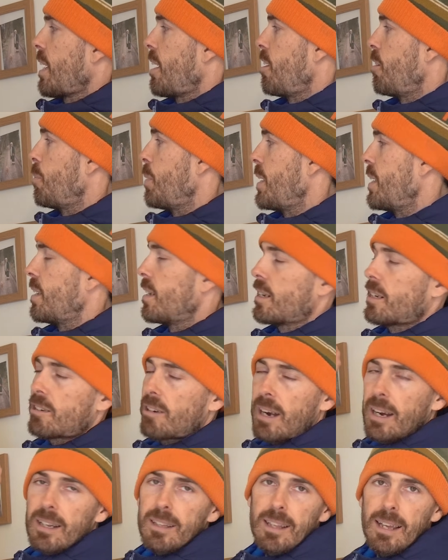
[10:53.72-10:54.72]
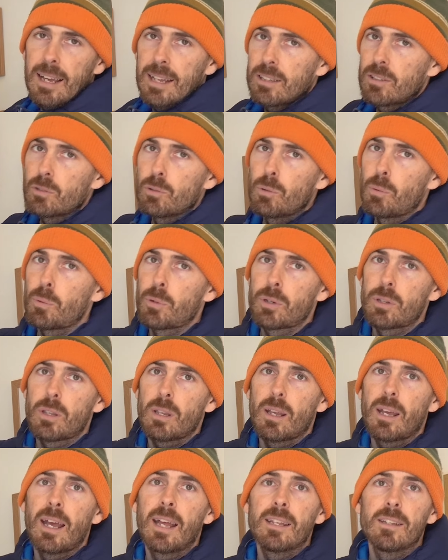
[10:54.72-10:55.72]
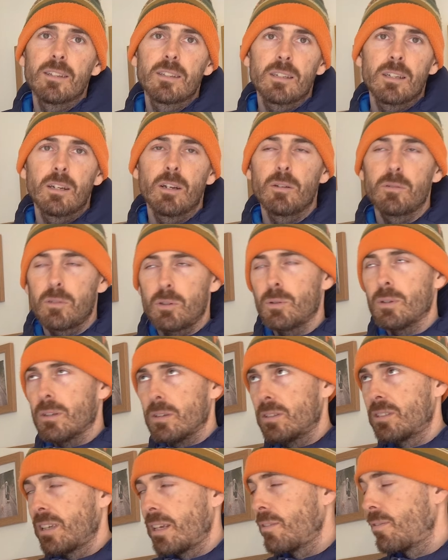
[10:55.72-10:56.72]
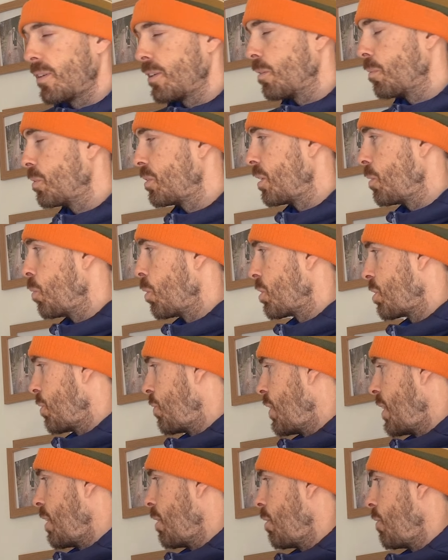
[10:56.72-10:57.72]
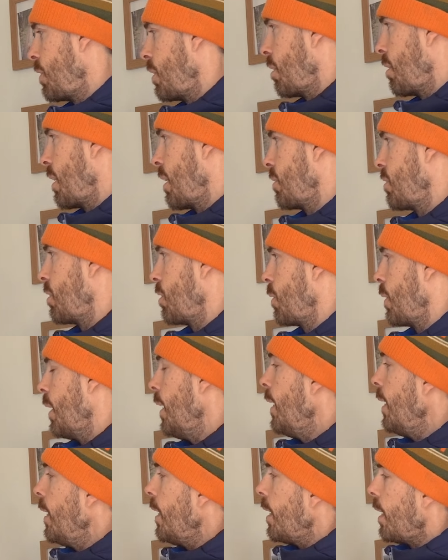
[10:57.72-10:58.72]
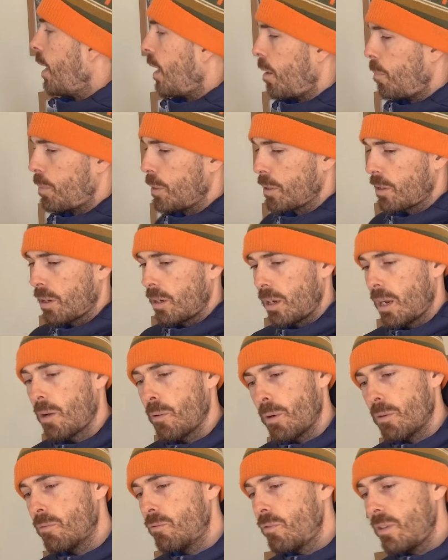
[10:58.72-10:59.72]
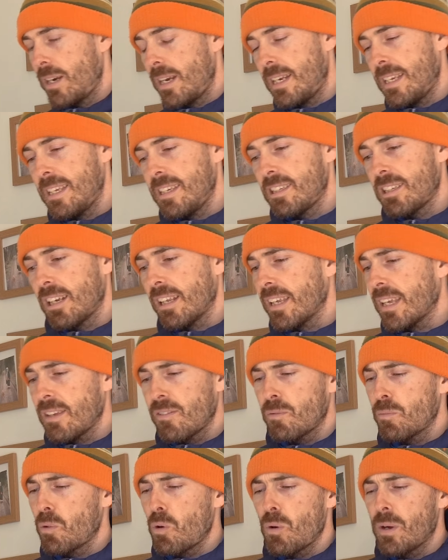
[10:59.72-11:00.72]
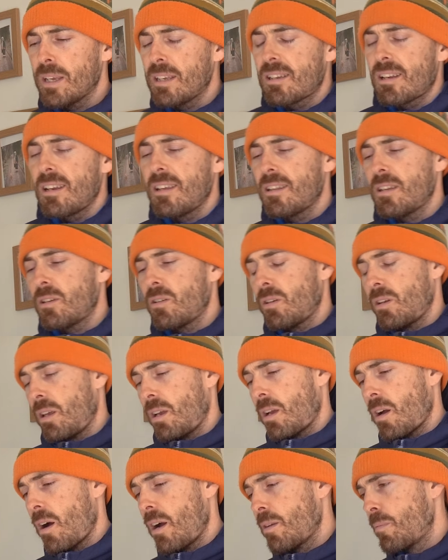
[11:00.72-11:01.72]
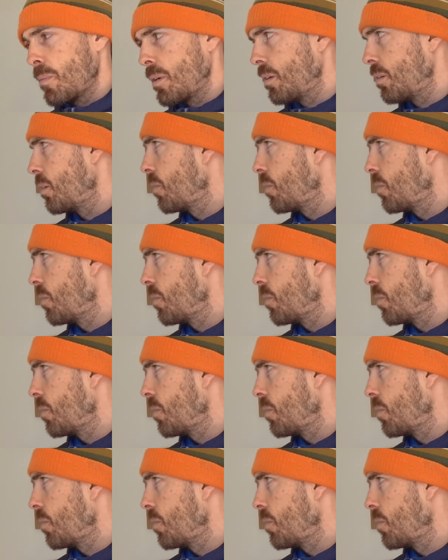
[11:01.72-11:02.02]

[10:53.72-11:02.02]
carabiner, crank the handle, and do it safely. Obviously, watch the video if you don't know how to do it. But you can lower really easily, even more easily than on a guide mode